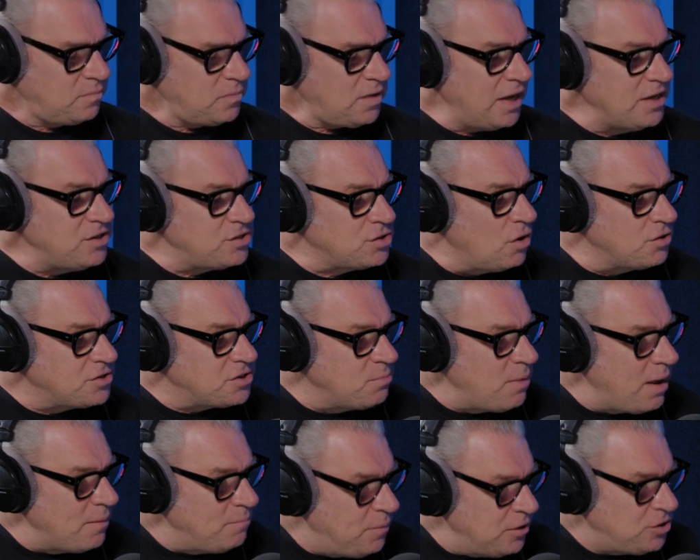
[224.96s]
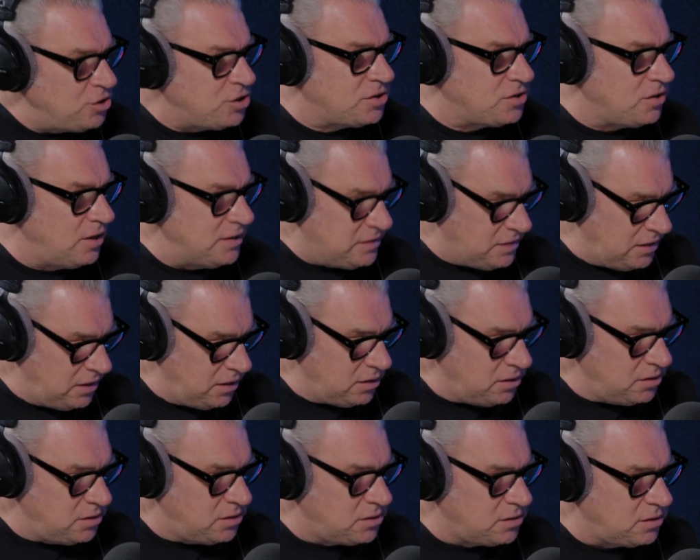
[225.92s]
it's got some ambitious
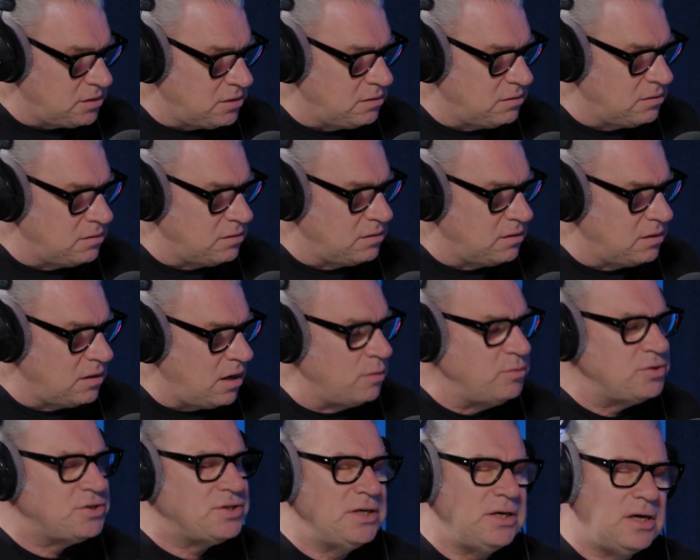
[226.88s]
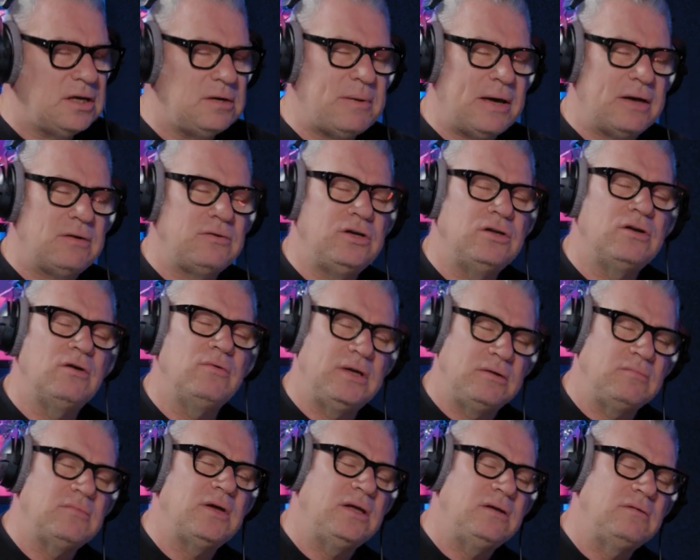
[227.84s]
ideas. I was thinking about you know
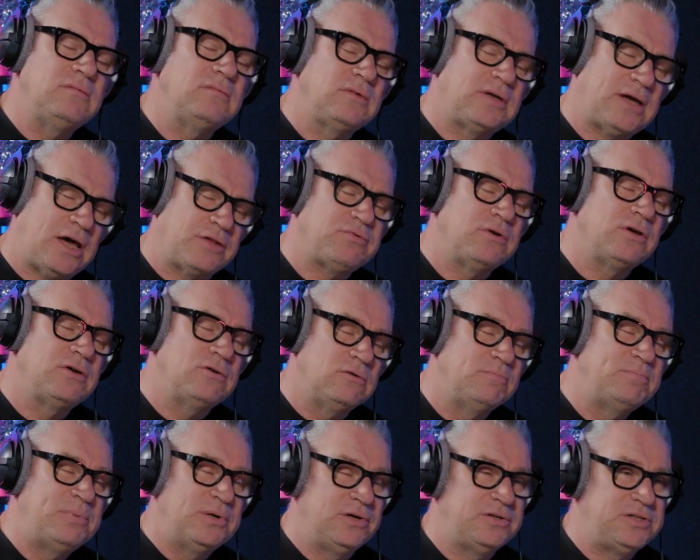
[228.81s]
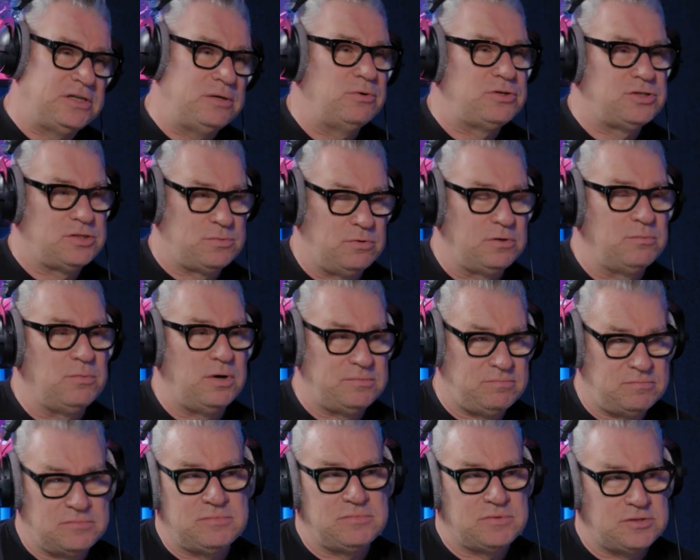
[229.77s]
in, in Catherine Called Birdy, which is one of my
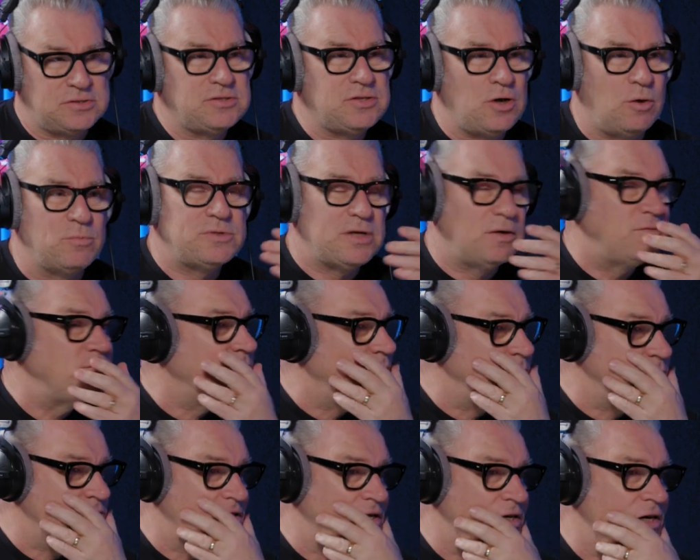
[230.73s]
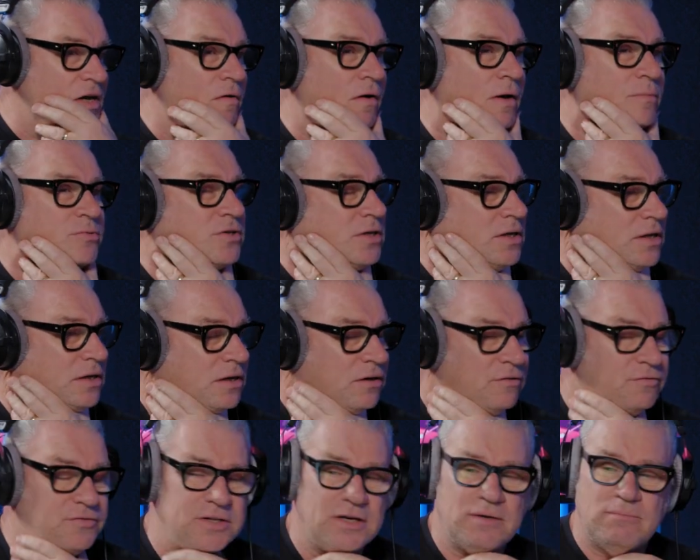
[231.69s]
top ten films of the year. I absolutely
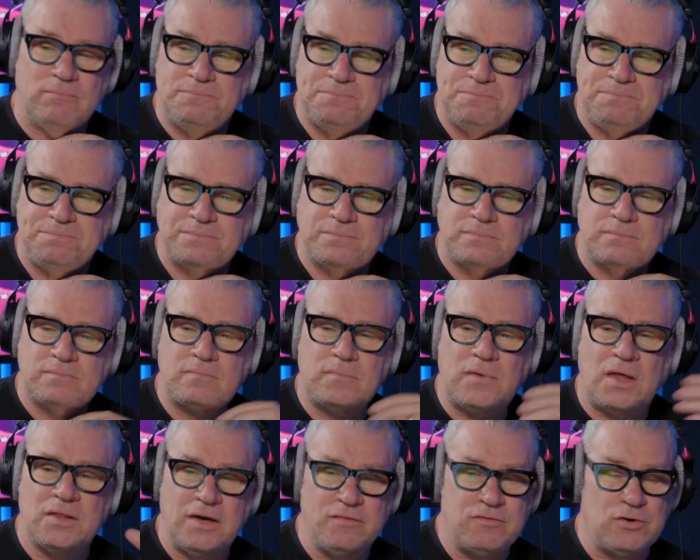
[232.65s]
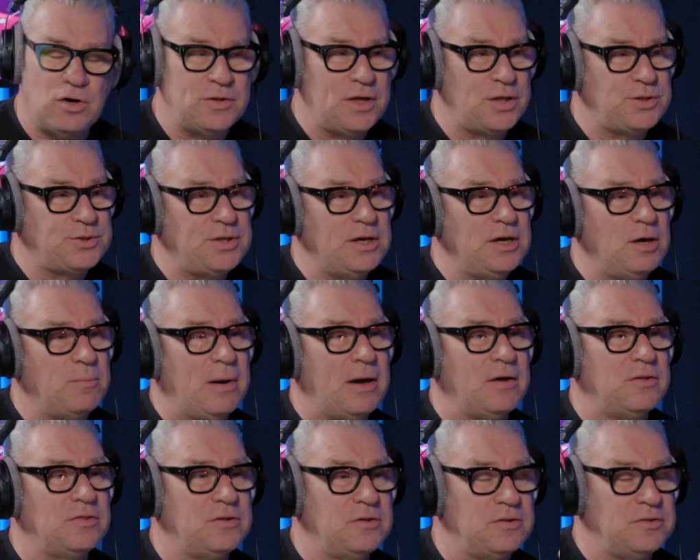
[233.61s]
loved it they've got that thing
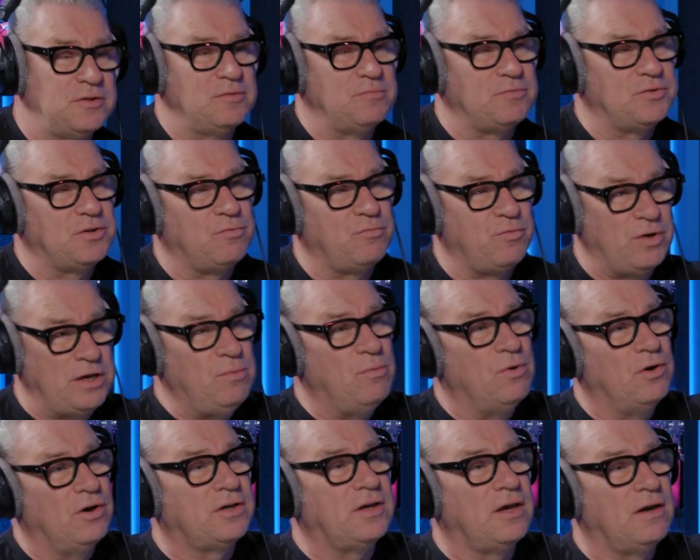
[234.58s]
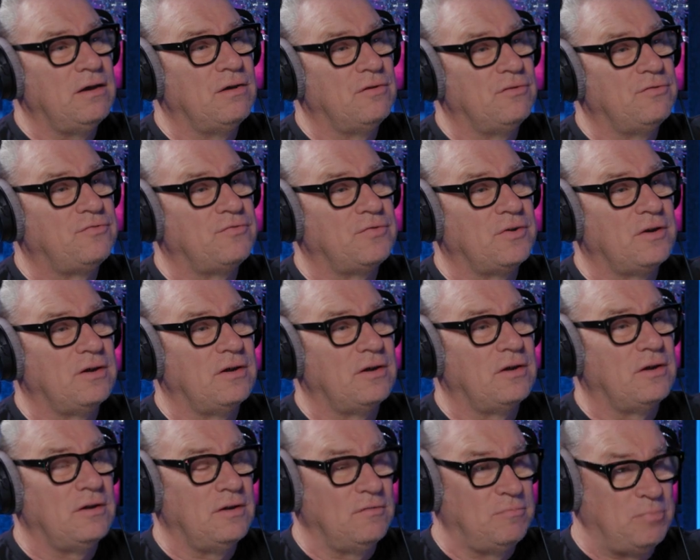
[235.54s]
about the the, the reworking of,
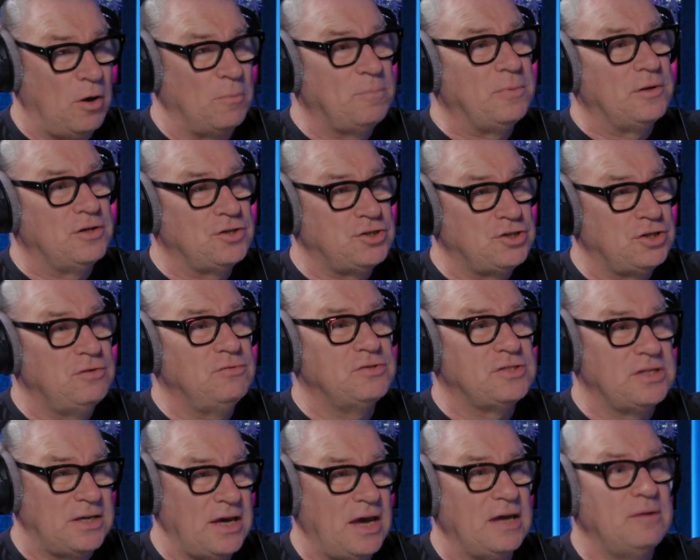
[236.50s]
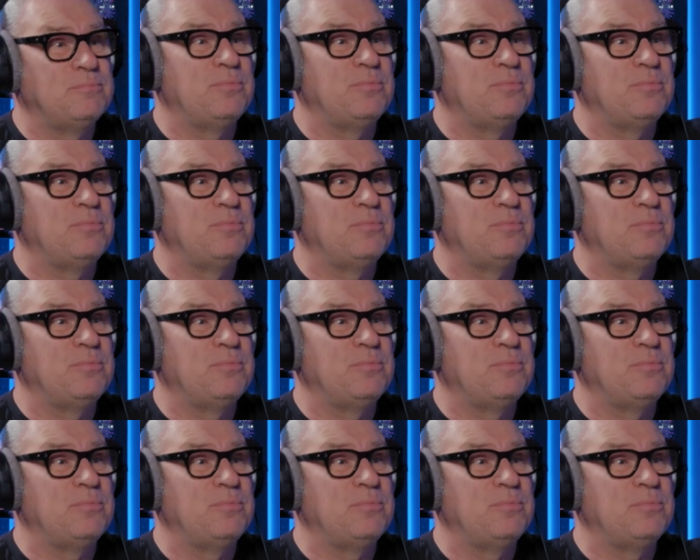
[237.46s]
uh, of popular tunes again,